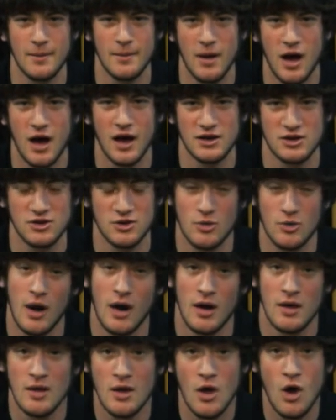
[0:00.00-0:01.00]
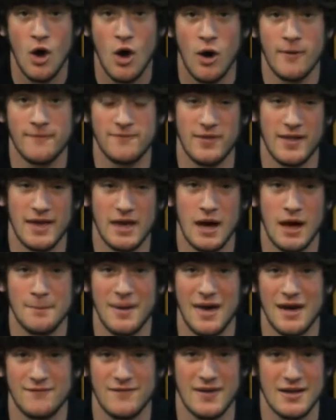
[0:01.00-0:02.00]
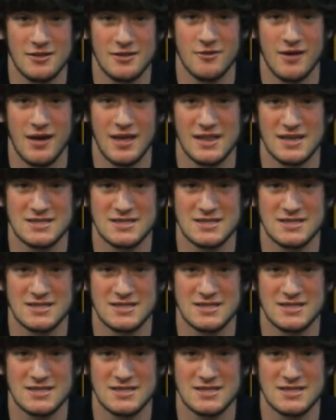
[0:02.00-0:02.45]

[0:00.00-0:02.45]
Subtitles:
them on to hopefully comeback victory in the